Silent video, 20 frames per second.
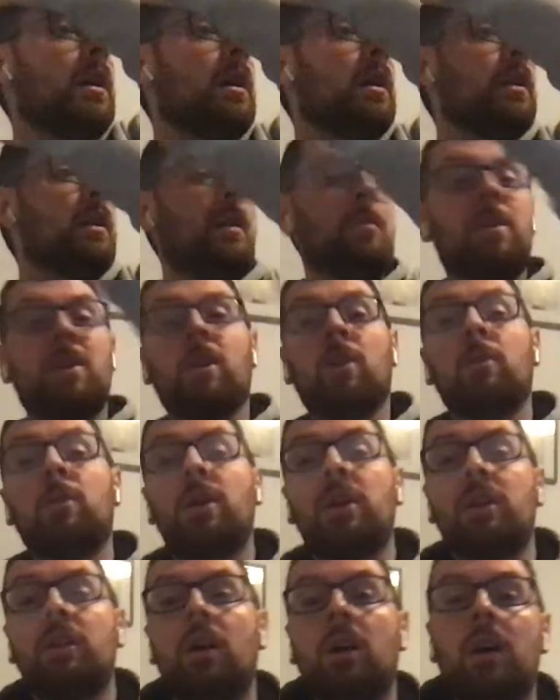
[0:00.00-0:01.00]
Let me know
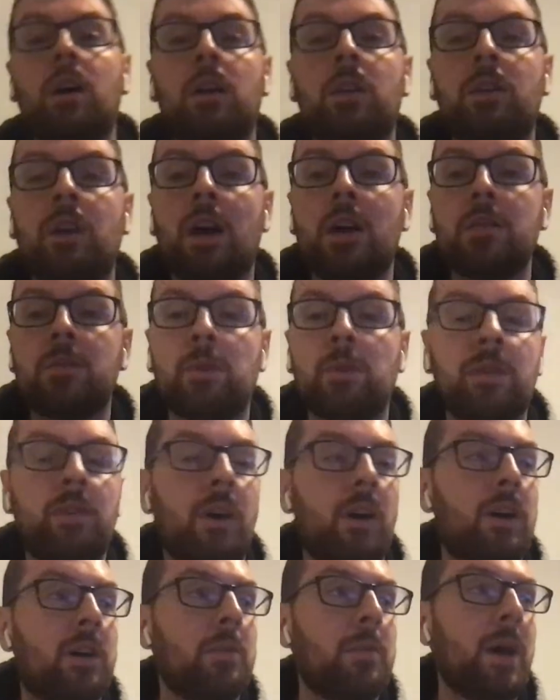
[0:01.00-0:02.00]
what you guys want to
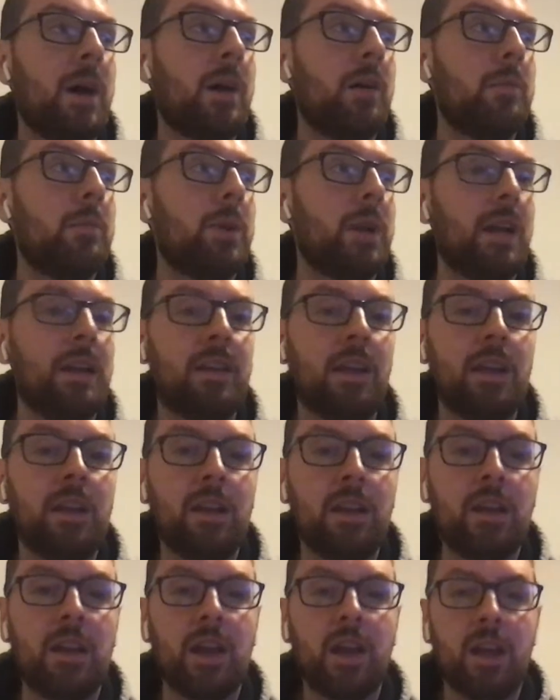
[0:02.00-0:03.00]
talk about. But at the end of
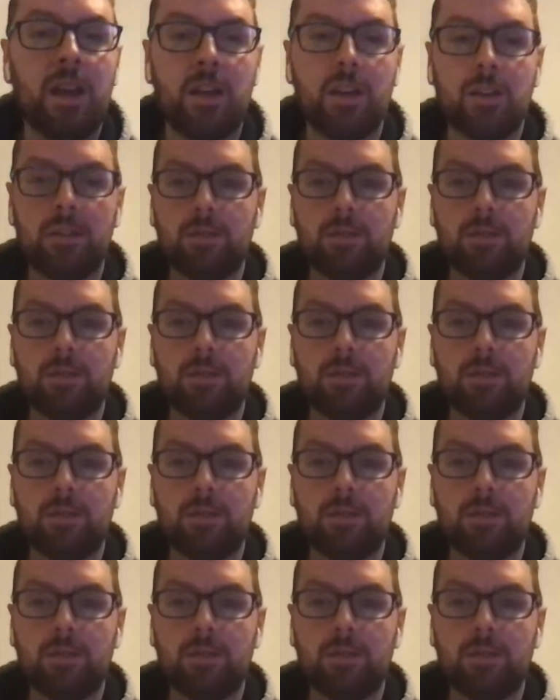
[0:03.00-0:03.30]
the day,